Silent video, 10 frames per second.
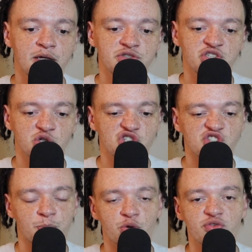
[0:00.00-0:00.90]
you know, just
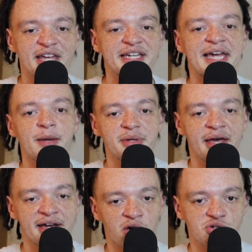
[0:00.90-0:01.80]
to prove that he can be a
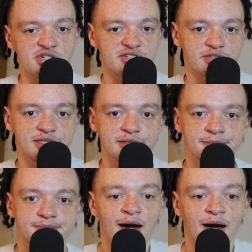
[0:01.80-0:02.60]
head coach in this league.